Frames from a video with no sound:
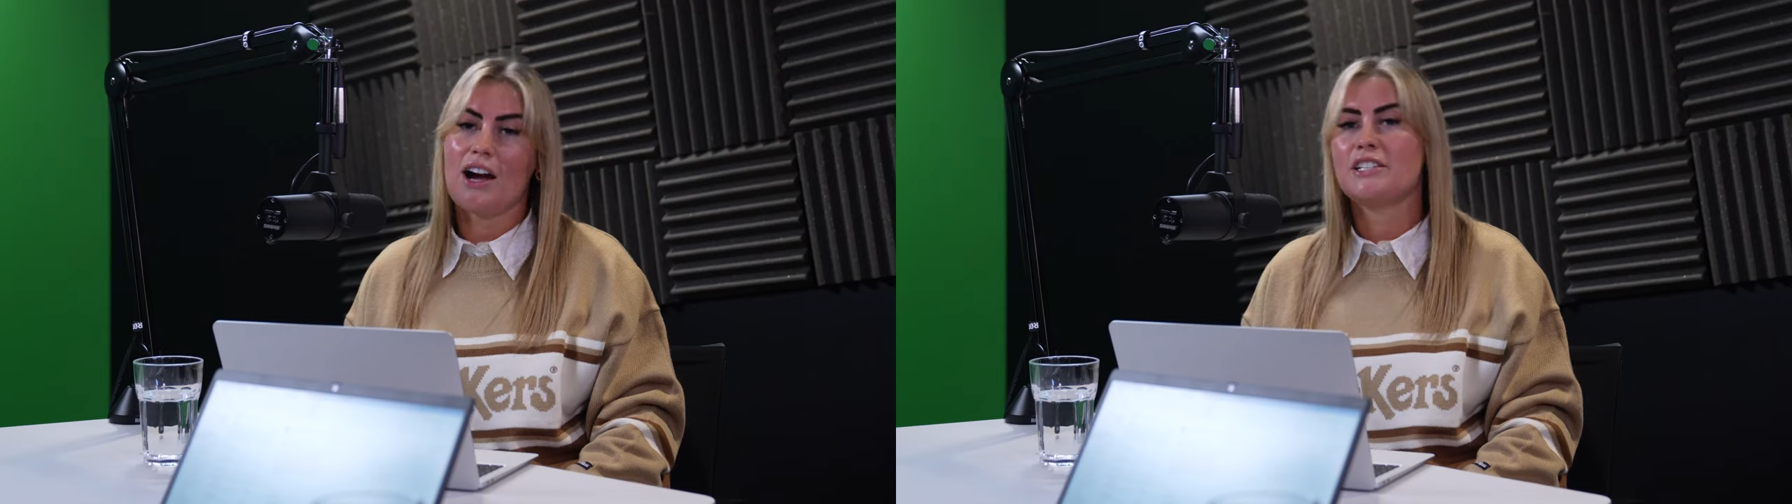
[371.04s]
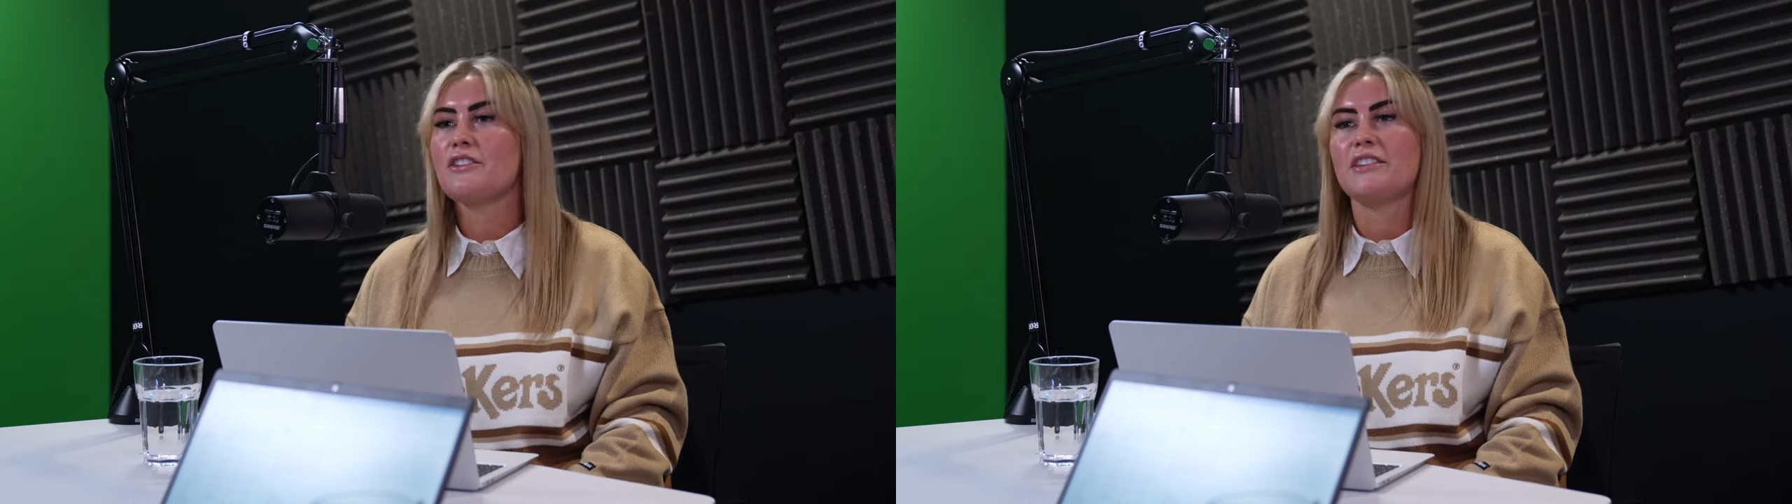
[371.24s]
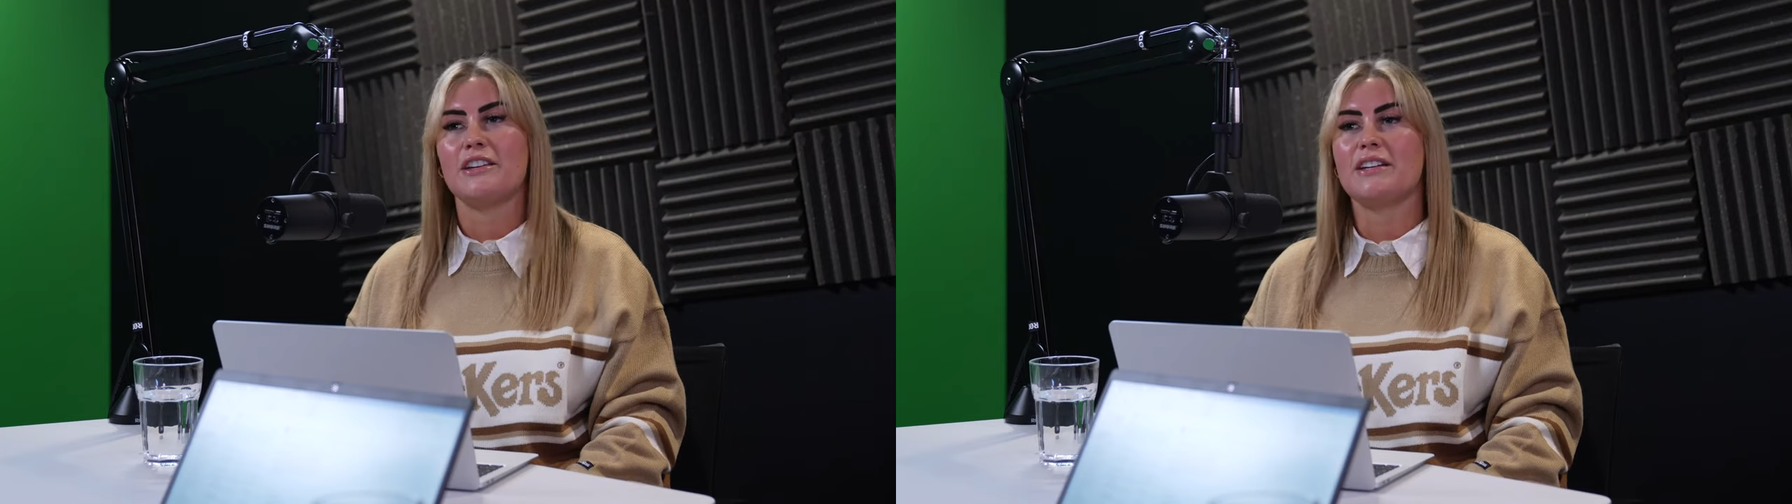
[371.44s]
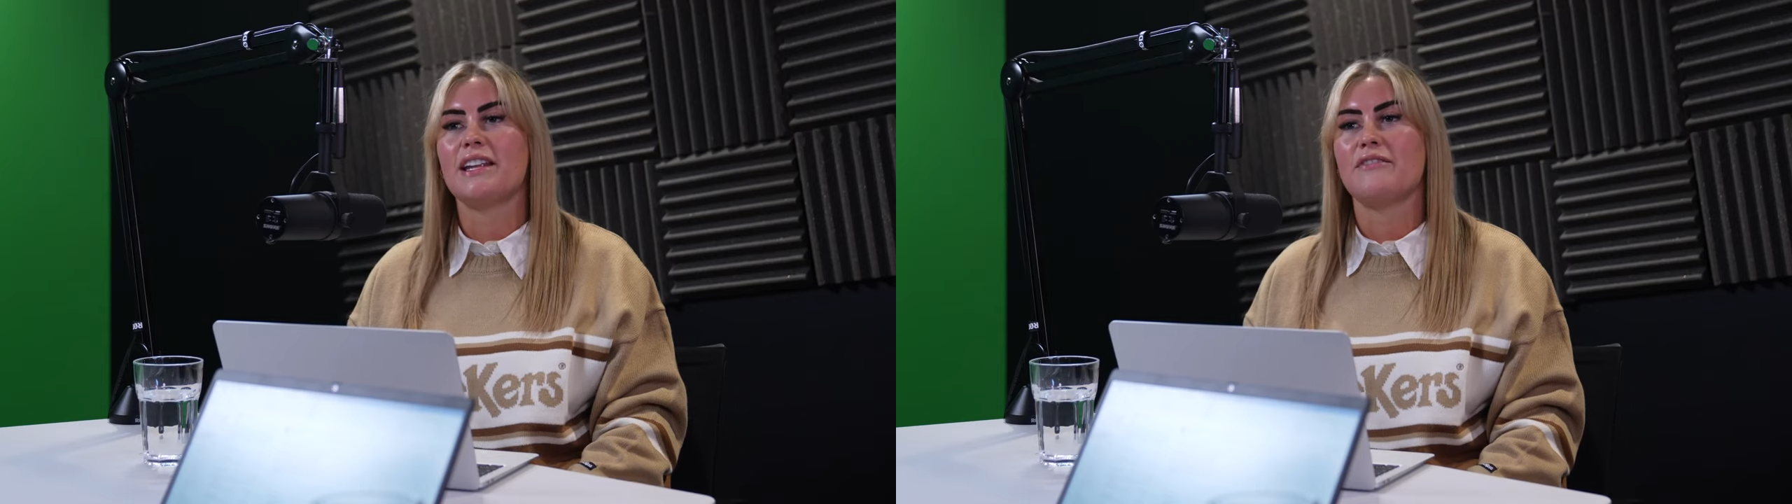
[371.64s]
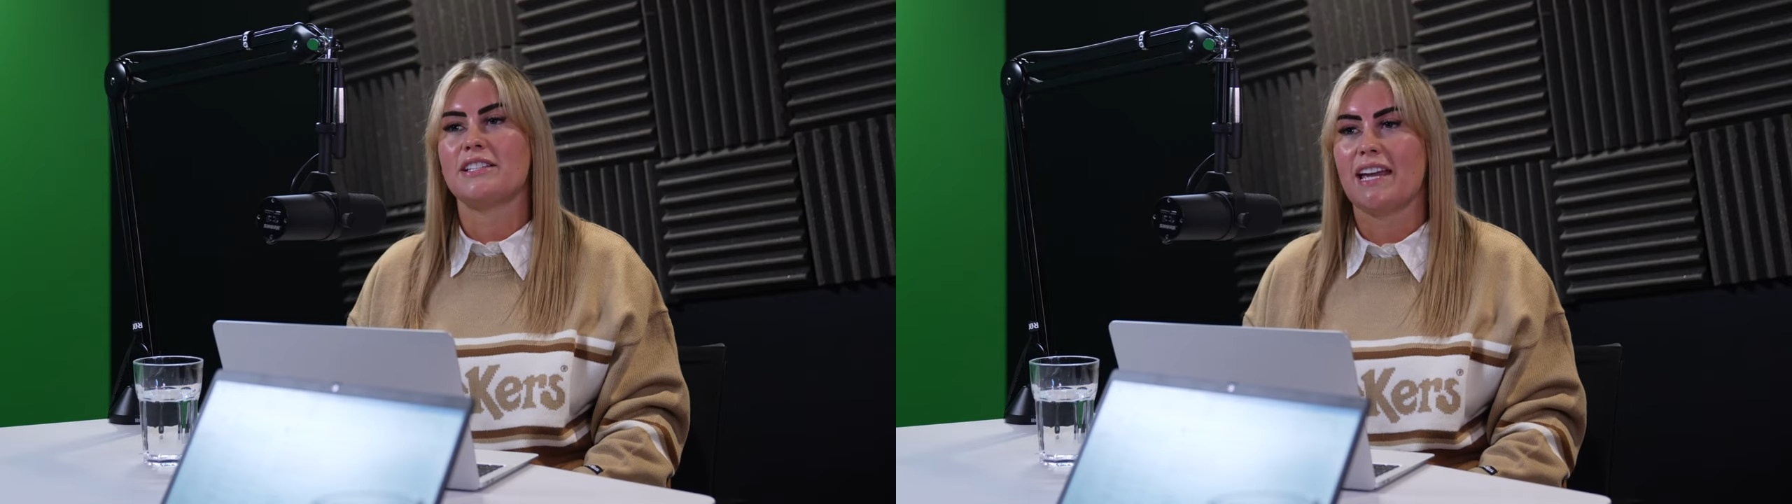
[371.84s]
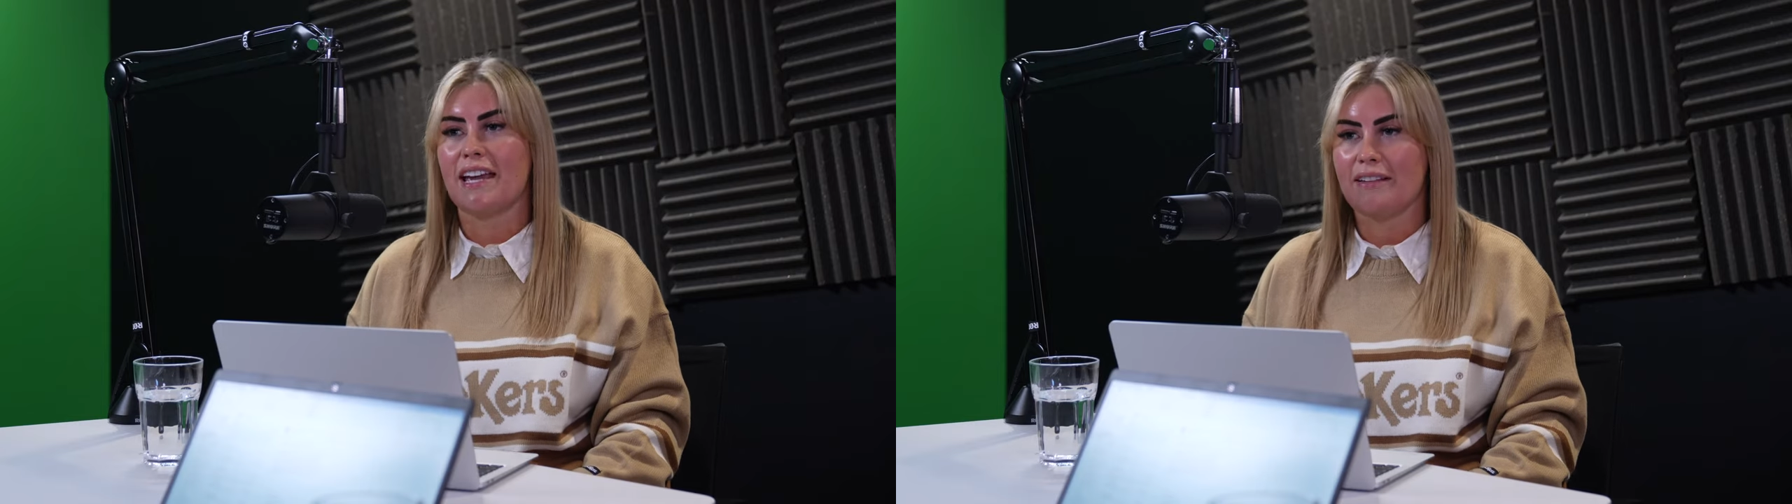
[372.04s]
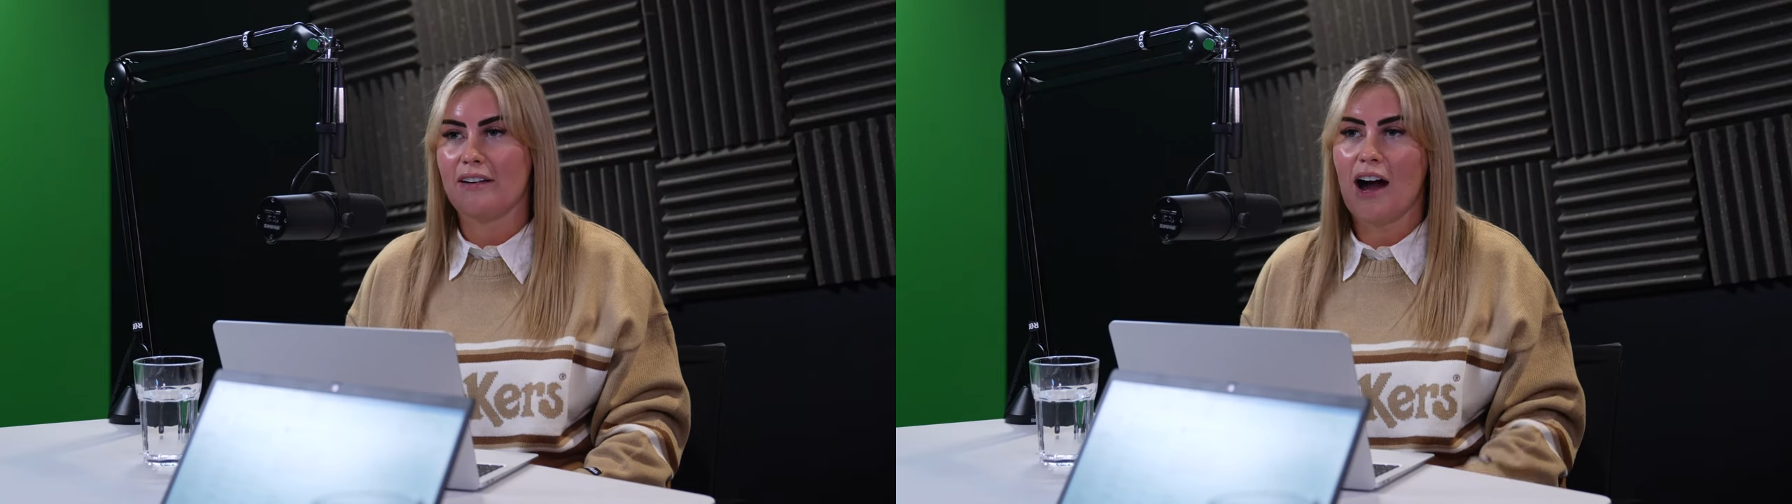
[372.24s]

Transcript: So, I don't think you can ever say